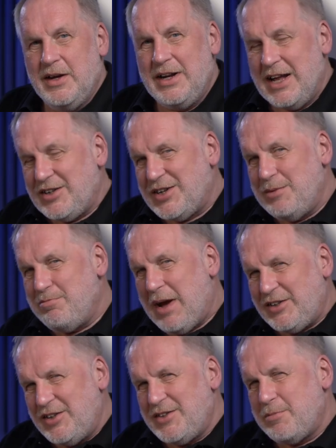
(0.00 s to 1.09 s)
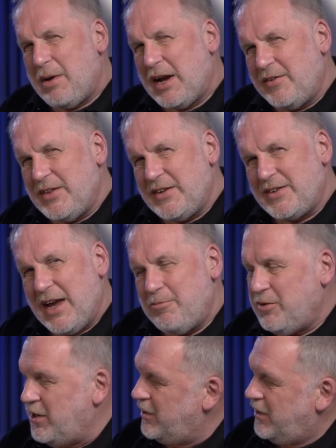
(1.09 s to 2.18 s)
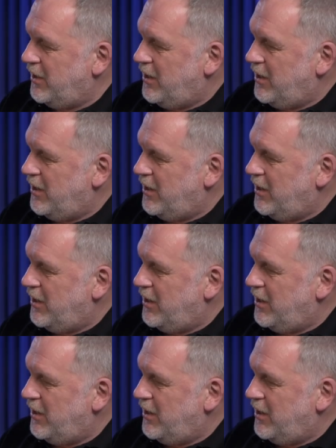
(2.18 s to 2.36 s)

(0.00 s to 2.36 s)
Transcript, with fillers: It actually matches the back of this camera